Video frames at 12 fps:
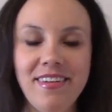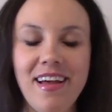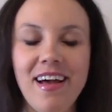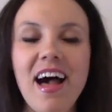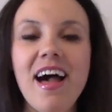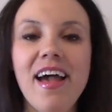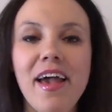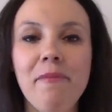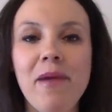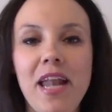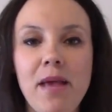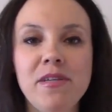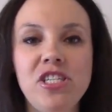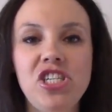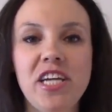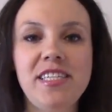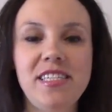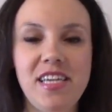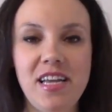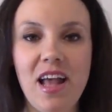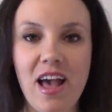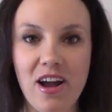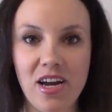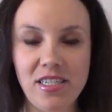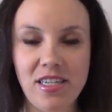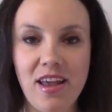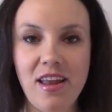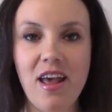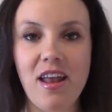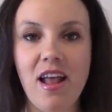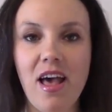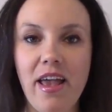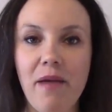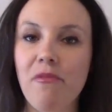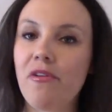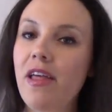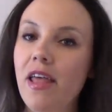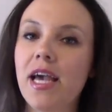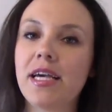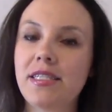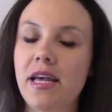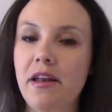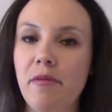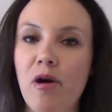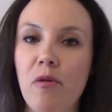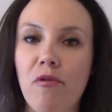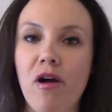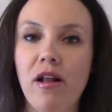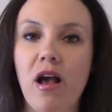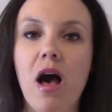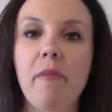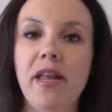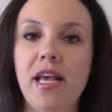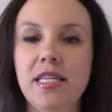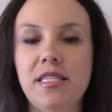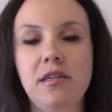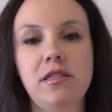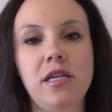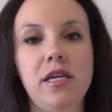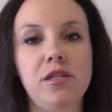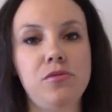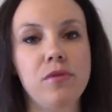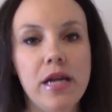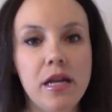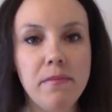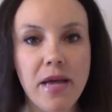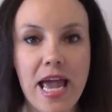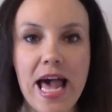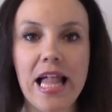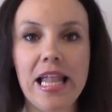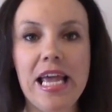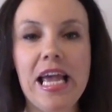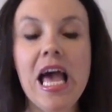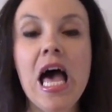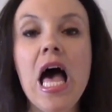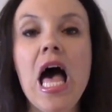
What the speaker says: Hi, my name is Justine Harrison, and I am really excited about broad comedy. It sounds like it's right up my alley.